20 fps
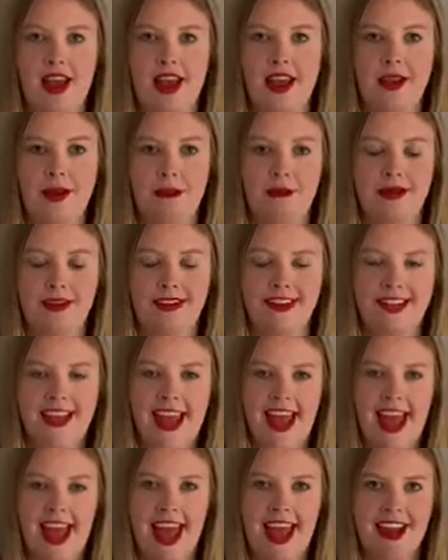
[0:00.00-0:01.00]
Number
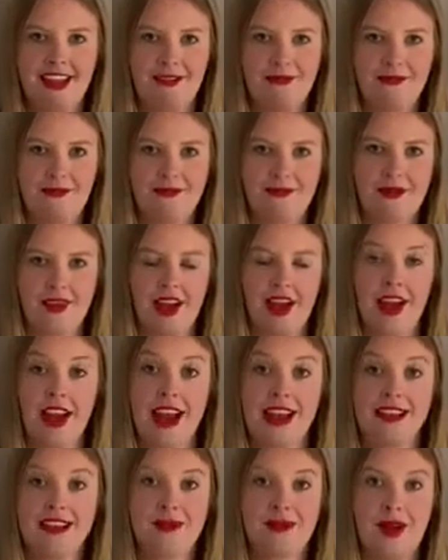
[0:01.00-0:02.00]
10, our
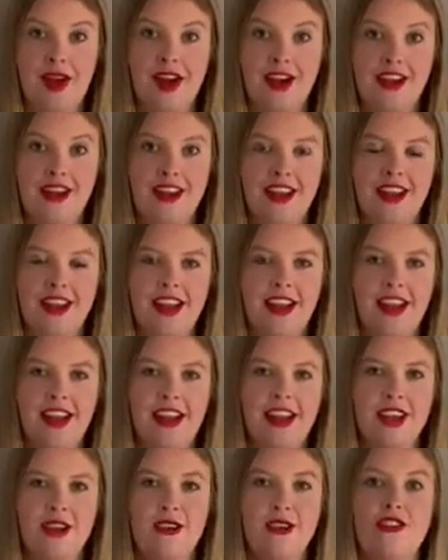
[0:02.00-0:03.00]
last one,
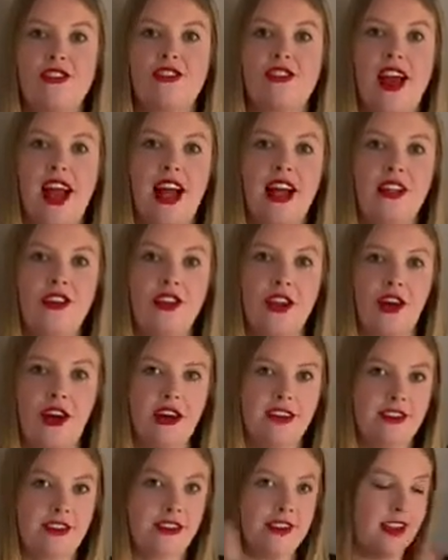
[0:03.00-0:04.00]
you shall
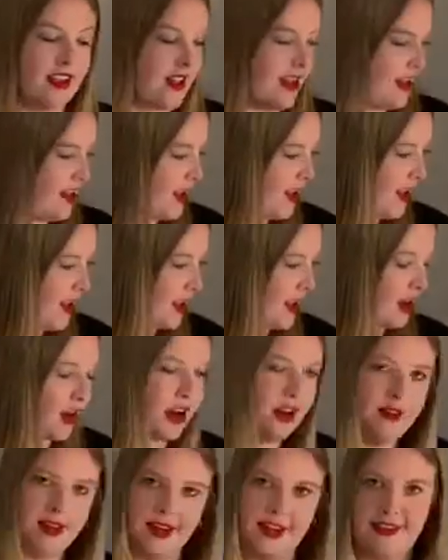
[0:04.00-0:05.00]
not
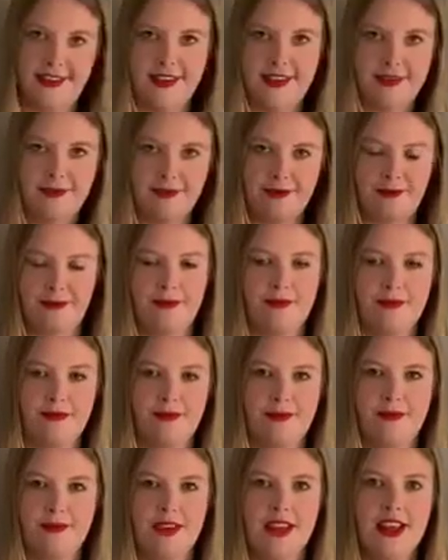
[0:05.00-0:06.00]
covet.
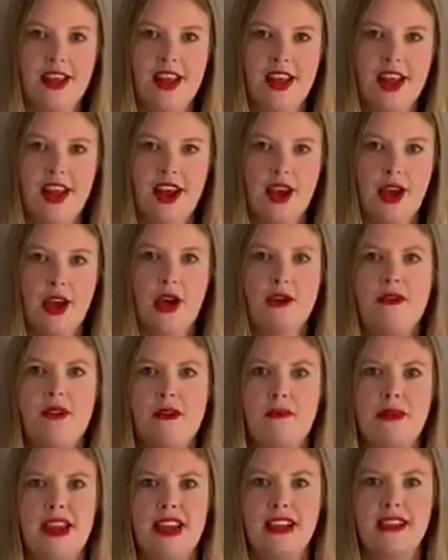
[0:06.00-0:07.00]
Covet
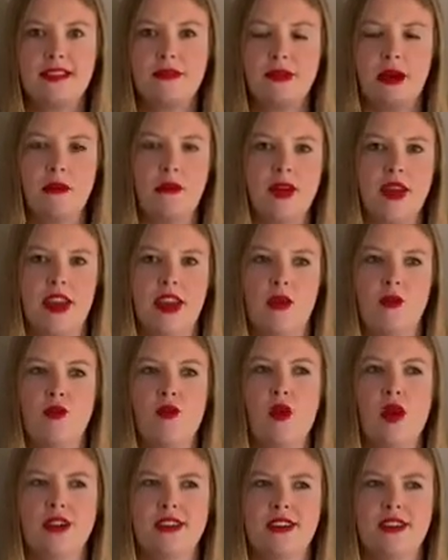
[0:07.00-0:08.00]
means when we
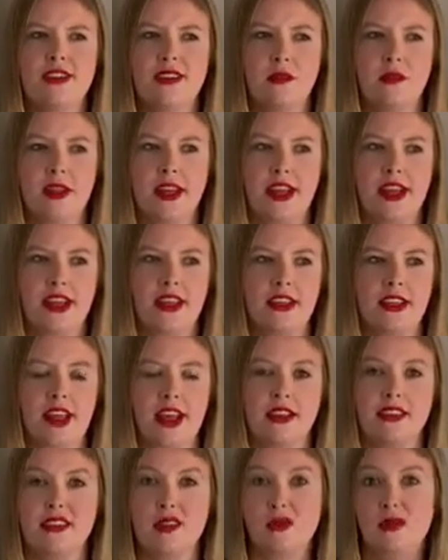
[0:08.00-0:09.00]
want something
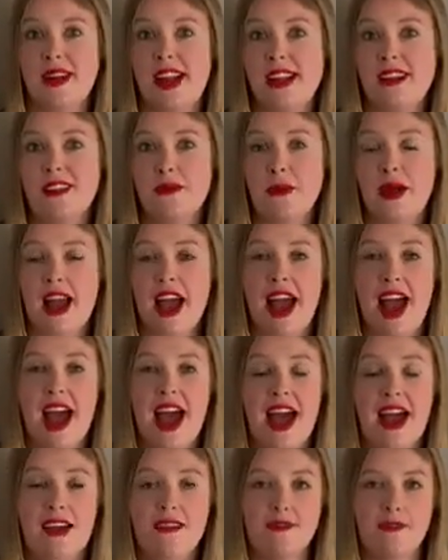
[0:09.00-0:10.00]
that someone else might
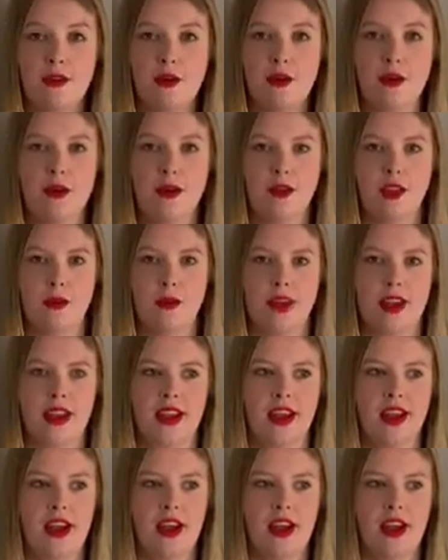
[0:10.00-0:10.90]
have, or that we